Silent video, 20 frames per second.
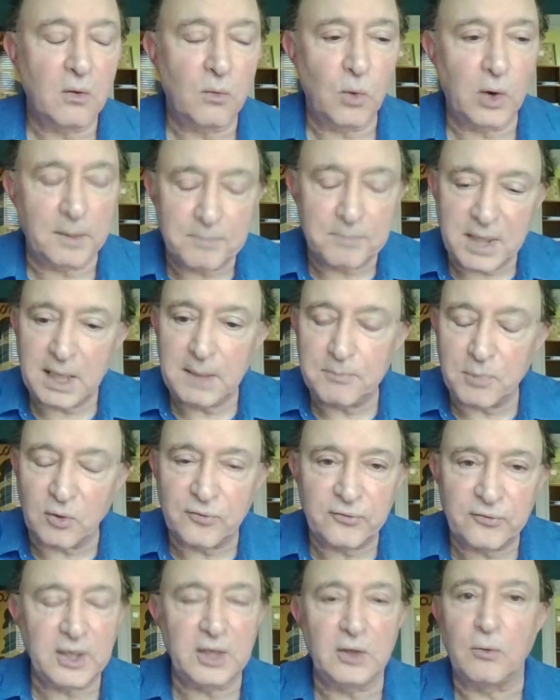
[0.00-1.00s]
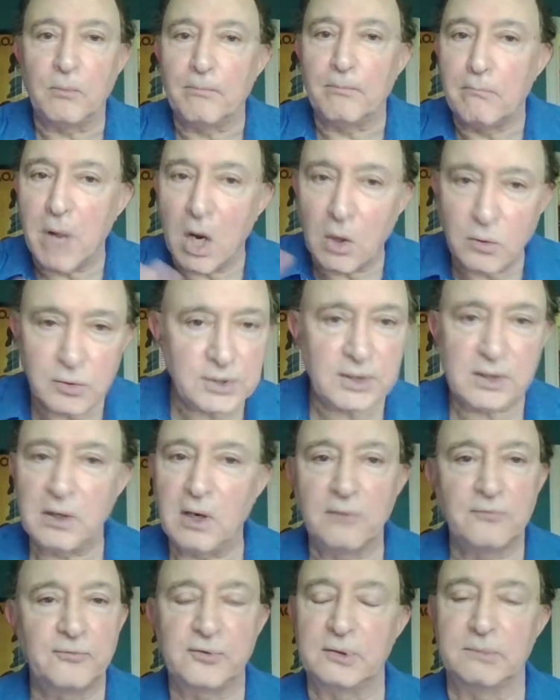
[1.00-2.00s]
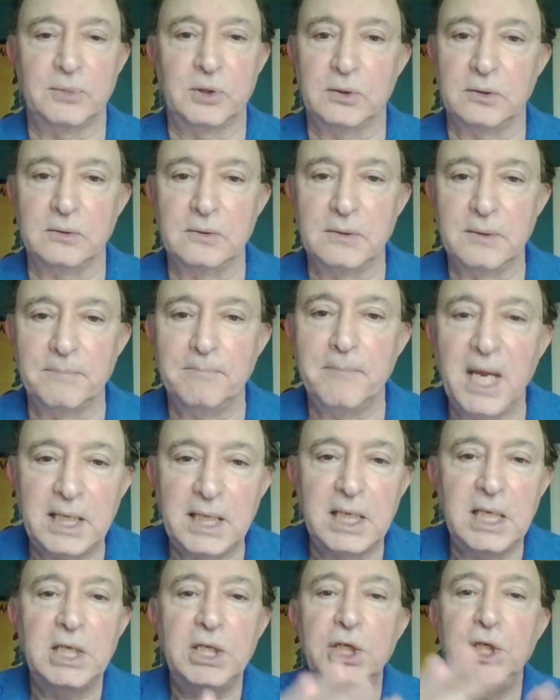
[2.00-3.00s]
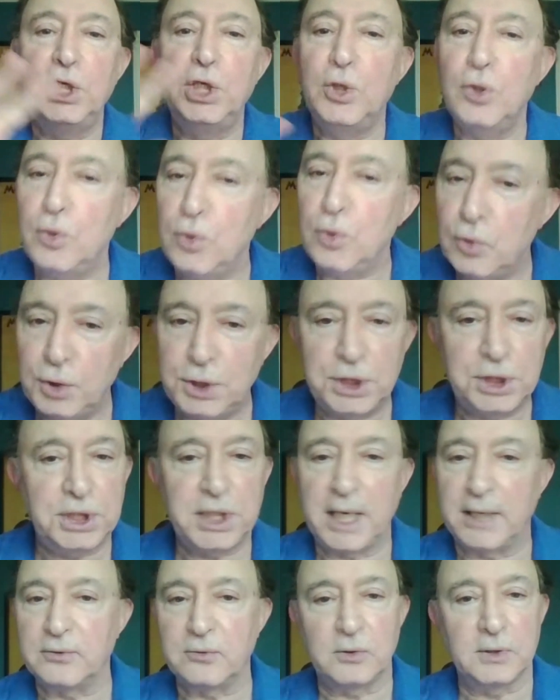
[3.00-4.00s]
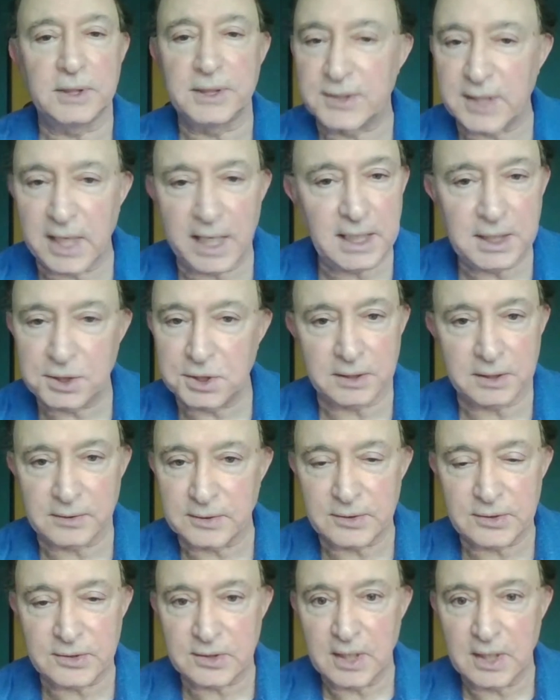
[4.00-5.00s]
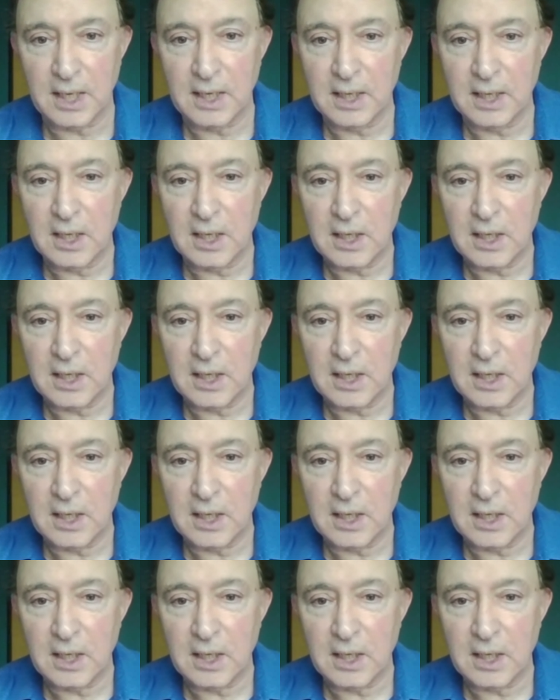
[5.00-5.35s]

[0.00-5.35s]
where people feel most comfortable making huge generalizations,